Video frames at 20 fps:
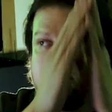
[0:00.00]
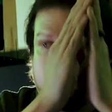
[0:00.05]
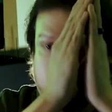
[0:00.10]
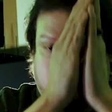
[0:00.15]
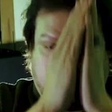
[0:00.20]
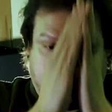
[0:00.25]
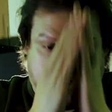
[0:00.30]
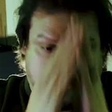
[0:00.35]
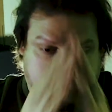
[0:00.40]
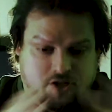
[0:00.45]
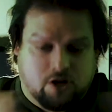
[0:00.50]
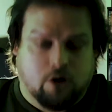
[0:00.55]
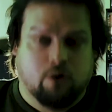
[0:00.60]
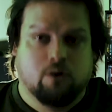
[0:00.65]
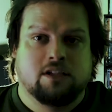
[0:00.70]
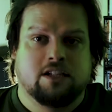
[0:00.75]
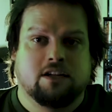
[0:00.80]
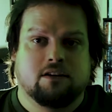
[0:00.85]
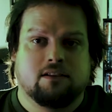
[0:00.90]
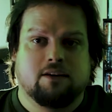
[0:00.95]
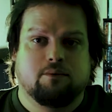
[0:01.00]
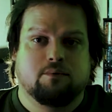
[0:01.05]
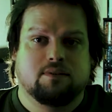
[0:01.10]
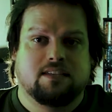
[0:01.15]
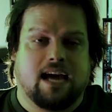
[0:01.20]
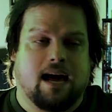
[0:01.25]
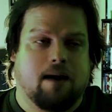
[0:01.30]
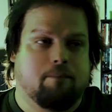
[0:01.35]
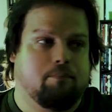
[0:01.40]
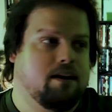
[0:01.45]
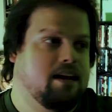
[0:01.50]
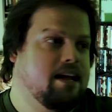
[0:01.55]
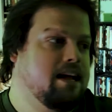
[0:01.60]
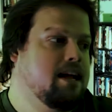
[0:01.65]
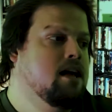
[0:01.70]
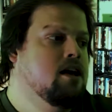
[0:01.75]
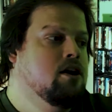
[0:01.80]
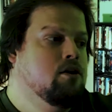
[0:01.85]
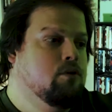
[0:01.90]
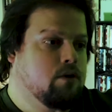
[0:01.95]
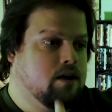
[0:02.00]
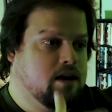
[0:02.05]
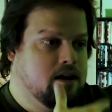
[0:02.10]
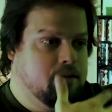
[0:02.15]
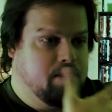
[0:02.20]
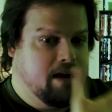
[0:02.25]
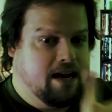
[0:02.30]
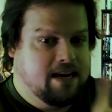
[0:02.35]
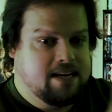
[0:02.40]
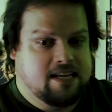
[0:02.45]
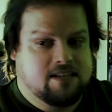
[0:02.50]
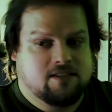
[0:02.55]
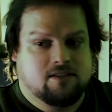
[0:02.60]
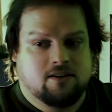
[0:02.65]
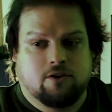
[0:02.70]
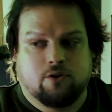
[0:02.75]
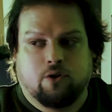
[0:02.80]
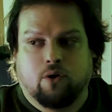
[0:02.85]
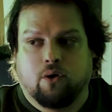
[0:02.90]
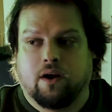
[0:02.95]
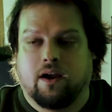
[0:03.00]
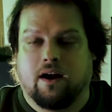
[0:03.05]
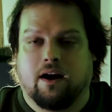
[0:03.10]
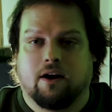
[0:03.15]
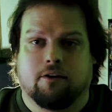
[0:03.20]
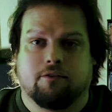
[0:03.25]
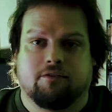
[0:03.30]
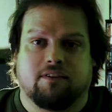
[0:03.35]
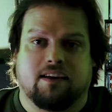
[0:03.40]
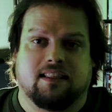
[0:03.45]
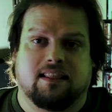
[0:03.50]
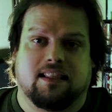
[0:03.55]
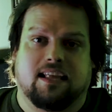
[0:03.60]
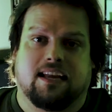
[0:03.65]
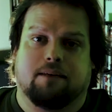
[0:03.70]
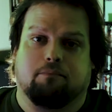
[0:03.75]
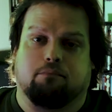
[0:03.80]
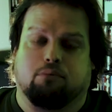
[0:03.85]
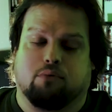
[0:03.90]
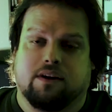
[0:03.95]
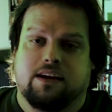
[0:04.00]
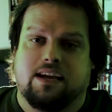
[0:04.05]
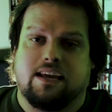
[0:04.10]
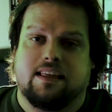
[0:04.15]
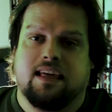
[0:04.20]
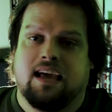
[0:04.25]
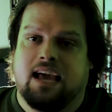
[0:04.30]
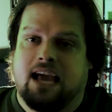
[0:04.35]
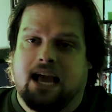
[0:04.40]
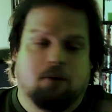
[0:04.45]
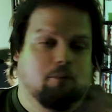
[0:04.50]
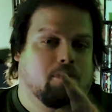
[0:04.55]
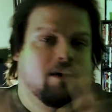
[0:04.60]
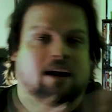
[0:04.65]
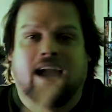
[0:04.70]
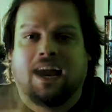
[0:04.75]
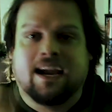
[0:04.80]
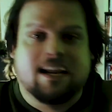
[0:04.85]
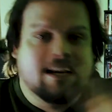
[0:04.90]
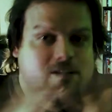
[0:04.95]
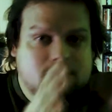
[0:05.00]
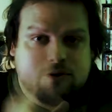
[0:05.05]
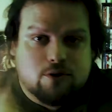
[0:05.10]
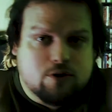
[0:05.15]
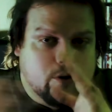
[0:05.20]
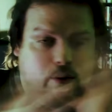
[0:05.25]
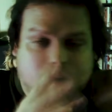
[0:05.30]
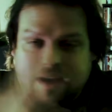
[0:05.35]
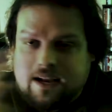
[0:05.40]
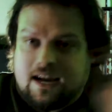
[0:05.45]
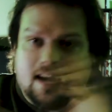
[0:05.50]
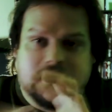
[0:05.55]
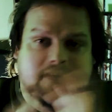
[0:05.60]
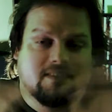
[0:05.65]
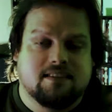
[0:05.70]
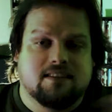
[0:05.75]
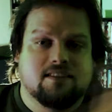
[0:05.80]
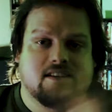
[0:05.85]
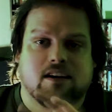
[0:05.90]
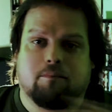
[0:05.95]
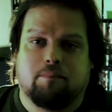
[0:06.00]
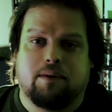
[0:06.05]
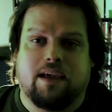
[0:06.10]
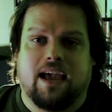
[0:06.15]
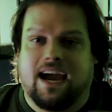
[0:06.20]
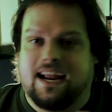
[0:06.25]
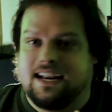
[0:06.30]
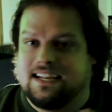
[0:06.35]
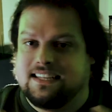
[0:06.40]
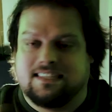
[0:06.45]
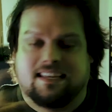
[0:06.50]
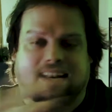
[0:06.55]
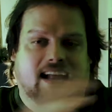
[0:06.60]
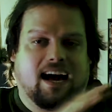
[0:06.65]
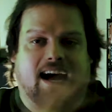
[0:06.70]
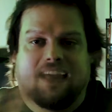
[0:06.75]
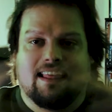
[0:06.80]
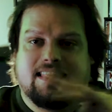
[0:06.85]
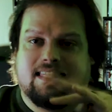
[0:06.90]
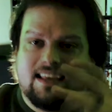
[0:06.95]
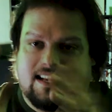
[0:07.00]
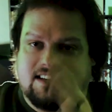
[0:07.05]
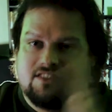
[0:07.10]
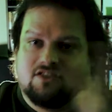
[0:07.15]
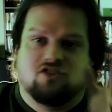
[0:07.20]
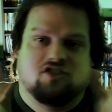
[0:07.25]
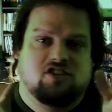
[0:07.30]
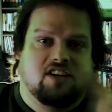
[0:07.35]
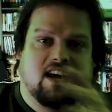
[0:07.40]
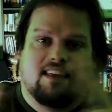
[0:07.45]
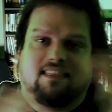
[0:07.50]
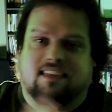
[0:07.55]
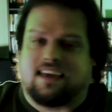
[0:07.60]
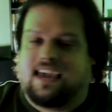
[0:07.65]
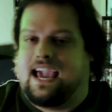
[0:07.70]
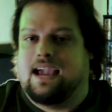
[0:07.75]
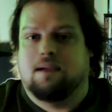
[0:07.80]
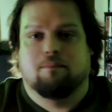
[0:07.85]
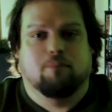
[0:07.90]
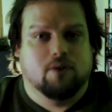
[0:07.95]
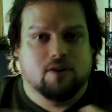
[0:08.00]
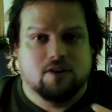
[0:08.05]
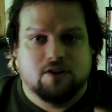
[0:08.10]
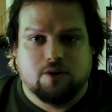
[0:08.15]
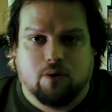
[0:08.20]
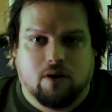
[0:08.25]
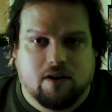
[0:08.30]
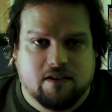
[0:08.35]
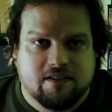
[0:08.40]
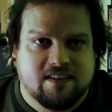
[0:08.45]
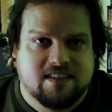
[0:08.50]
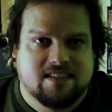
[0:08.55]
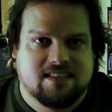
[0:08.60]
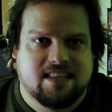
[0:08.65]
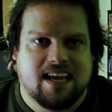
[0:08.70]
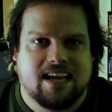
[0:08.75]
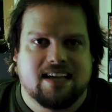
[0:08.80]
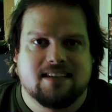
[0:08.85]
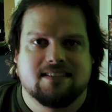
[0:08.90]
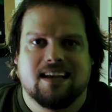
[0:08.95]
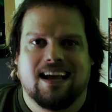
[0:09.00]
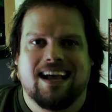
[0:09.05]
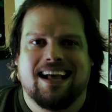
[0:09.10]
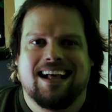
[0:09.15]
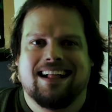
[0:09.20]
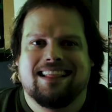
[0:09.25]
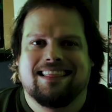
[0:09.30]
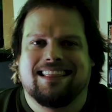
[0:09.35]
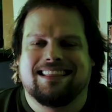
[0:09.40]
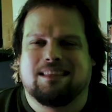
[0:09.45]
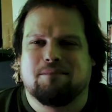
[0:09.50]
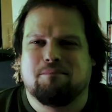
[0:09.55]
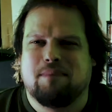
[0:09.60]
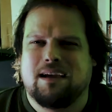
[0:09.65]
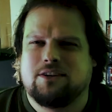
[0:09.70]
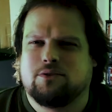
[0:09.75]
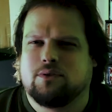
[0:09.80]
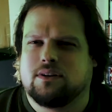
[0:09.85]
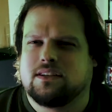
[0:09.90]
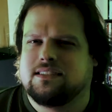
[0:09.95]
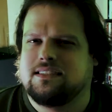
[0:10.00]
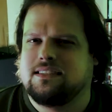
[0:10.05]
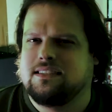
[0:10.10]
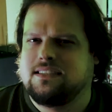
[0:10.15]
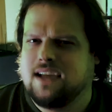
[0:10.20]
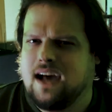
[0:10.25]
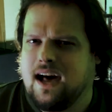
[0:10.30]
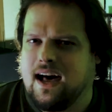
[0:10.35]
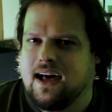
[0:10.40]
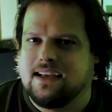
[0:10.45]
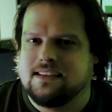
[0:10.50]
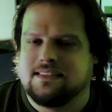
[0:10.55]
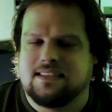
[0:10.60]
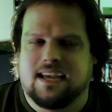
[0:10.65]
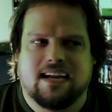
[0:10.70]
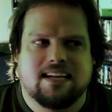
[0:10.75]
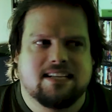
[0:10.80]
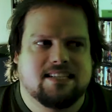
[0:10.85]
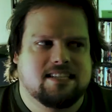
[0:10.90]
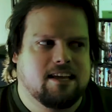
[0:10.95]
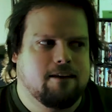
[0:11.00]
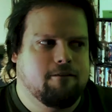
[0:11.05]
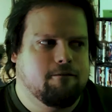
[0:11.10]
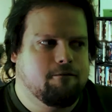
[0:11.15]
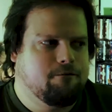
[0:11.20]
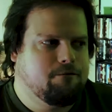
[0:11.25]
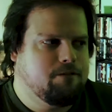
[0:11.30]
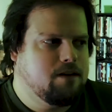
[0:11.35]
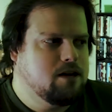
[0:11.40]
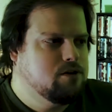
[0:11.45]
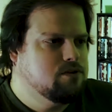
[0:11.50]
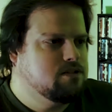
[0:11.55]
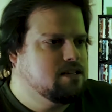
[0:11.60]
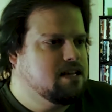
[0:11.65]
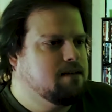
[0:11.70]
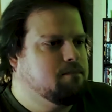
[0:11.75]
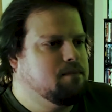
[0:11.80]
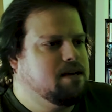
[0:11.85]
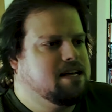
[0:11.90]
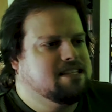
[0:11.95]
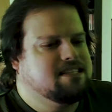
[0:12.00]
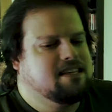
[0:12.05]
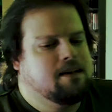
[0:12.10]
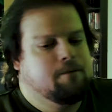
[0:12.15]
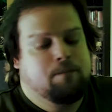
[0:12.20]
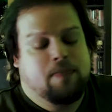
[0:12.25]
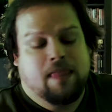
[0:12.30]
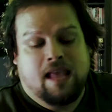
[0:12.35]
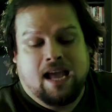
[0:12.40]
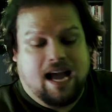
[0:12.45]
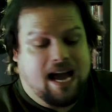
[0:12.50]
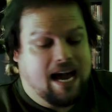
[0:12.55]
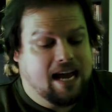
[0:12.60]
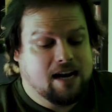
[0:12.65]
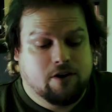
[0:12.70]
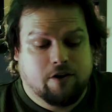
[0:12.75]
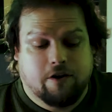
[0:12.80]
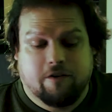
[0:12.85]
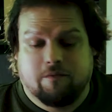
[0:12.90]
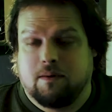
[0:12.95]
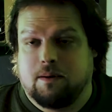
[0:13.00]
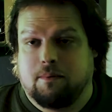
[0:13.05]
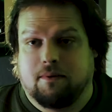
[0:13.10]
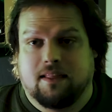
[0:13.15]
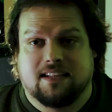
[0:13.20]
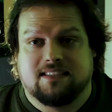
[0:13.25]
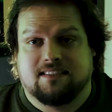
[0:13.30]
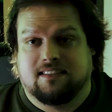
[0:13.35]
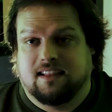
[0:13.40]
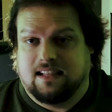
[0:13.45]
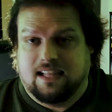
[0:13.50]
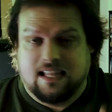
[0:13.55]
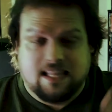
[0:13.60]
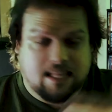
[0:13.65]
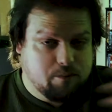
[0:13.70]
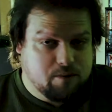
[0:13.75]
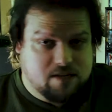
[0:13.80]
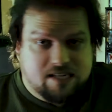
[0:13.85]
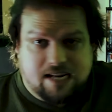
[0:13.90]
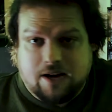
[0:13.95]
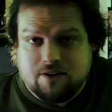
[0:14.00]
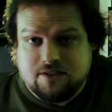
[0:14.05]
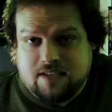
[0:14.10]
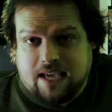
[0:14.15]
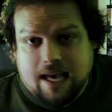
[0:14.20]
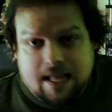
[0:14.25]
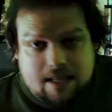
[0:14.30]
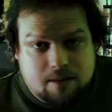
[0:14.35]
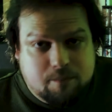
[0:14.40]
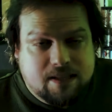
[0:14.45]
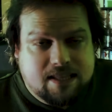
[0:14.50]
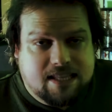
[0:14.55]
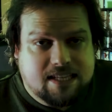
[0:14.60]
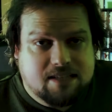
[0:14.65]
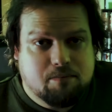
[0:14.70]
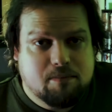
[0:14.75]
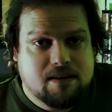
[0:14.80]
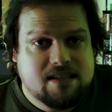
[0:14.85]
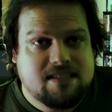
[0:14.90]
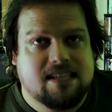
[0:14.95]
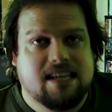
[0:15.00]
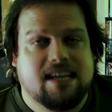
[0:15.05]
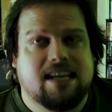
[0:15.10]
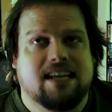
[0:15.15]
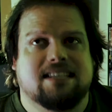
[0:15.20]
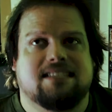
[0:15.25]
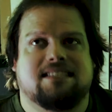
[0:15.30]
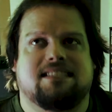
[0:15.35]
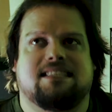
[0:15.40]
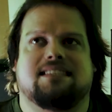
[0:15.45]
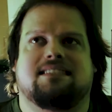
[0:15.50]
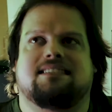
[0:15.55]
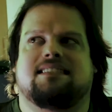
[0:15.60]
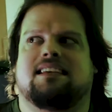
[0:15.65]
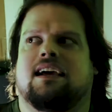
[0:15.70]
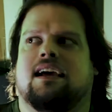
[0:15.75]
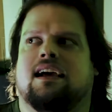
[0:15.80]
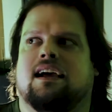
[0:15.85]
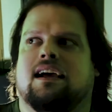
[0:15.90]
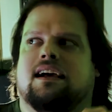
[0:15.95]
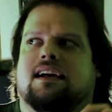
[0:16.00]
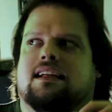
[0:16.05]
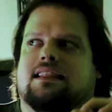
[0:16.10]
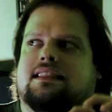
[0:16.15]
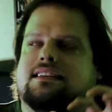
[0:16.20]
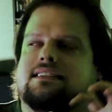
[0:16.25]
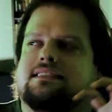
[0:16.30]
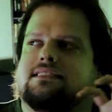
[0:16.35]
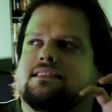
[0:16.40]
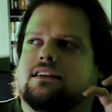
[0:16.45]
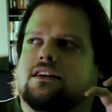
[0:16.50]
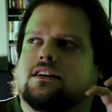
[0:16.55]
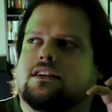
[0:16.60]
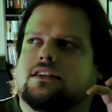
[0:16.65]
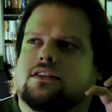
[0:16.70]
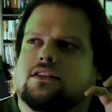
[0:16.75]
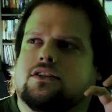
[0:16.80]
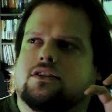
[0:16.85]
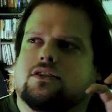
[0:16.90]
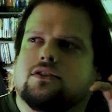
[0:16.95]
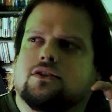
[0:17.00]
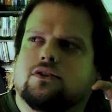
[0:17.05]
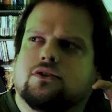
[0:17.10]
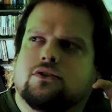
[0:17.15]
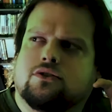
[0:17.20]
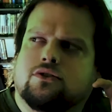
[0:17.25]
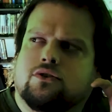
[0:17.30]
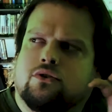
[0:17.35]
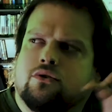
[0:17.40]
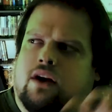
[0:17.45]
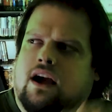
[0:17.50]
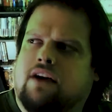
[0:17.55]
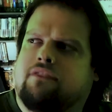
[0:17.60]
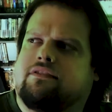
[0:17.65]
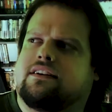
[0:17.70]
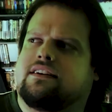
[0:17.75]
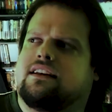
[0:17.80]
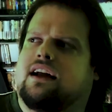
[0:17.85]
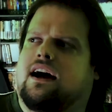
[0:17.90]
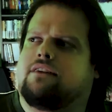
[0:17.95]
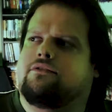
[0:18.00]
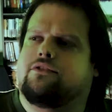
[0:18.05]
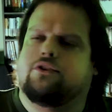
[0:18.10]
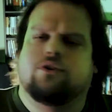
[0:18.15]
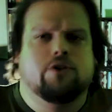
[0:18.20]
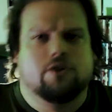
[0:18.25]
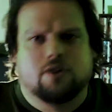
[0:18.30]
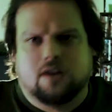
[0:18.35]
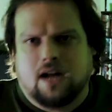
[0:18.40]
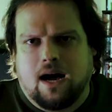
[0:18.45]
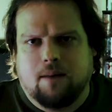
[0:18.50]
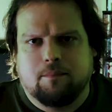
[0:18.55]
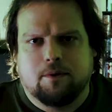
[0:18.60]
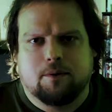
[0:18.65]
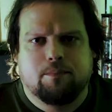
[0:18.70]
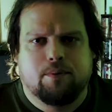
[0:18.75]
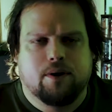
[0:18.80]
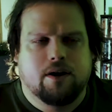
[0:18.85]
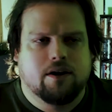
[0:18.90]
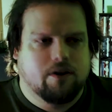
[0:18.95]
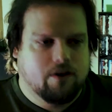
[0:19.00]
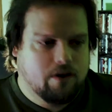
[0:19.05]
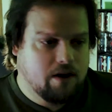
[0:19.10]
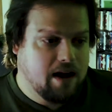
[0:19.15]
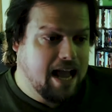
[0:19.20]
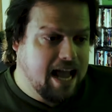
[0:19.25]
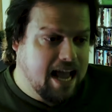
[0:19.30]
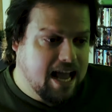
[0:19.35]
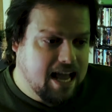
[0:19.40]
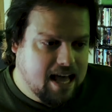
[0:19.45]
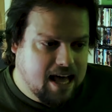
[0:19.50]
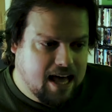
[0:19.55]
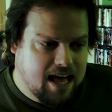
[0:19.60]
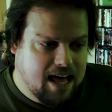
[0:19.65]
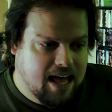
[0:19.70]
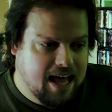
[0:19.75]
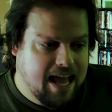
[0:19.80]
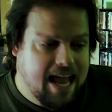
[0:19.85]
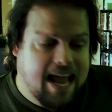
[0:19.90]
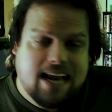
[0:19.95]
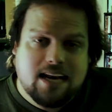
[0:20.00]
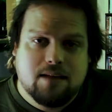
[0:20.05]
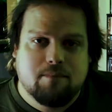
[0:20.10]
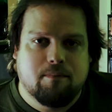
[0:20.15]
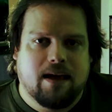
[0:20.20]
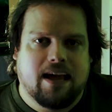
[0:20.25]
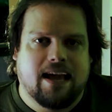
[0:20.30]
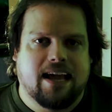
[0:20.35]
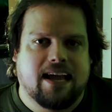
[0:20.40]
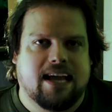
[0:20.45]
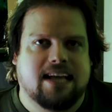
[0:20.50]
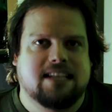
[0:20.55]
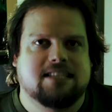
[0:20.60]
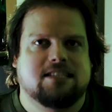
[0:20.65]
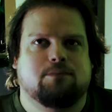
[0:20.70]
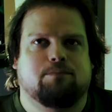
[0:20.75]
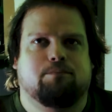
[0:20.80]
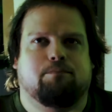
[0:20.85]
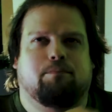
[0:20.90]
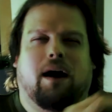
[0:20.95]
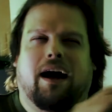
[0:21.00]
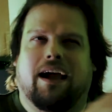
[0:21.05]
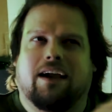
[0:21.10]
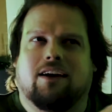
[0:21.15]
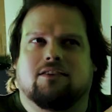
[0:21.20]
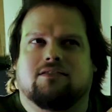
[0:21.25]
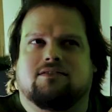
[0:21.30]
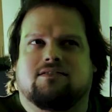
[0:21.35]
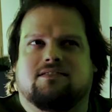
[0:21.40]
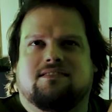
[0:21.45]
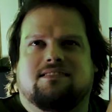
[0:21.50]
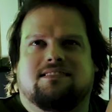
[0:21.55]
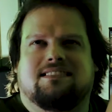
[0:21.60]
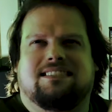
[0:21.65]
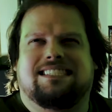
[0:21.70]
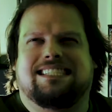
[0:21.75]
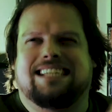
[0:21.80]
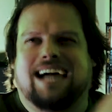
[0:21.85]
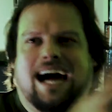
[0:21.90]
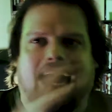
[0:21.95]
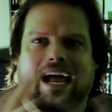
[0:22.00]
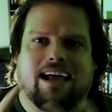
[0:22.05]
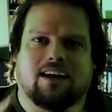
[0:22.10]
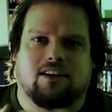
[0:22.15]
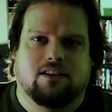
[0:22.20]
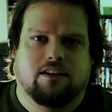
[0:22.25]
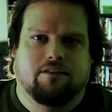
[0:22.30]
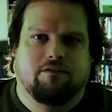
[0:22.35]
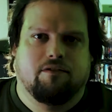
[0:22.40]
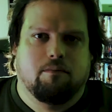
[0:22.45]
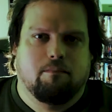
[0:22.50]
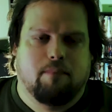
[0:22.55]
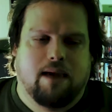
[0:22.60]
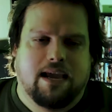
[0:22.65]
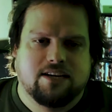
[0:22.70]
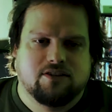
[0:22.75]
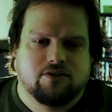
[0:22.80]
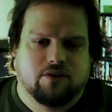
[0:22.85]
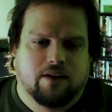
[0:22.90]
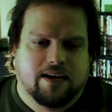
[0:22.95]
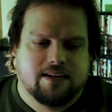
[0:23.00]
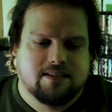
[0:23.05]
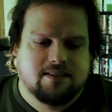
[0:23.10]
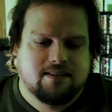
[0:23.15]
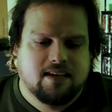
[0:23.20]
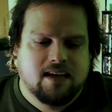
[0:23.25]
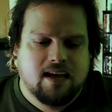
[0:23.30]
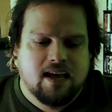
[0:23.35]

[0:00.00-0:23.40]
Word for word: We're going to show clearly what's happening. We're going to pay attention to the choreography and let it breathe. And we're not going to do quick cuts and jumpy edits and hide things and shake the camera and do all these things that The Matrix does. And it's confusing because I don't know if maybe that's the Lily Wachowski element that's missing is this, this graphic novel or comic book or uh, anime inspired style of The Matrix